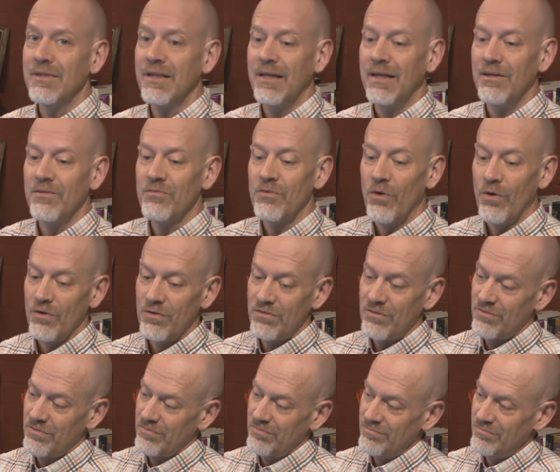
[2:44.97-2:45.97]
And of
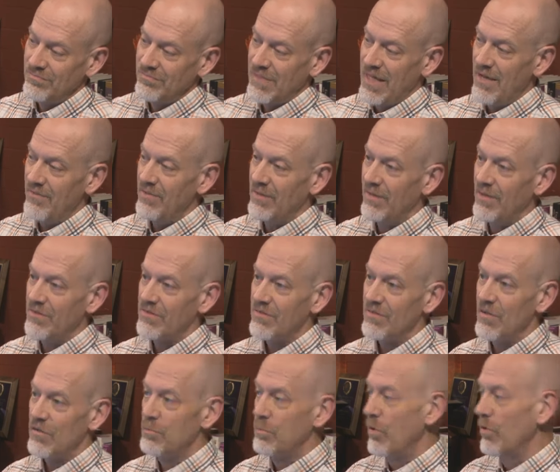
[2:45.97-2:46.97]
course, having
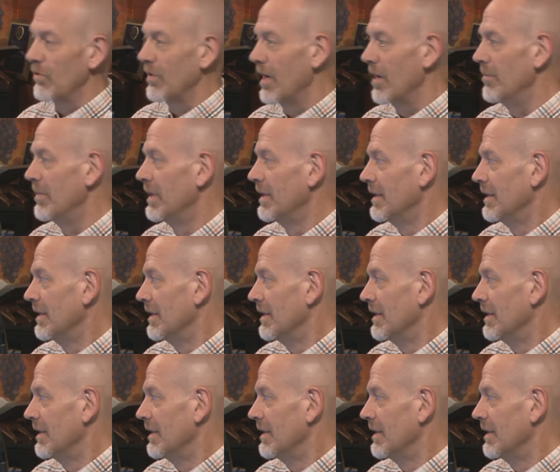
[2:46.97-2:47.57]
listened to this program,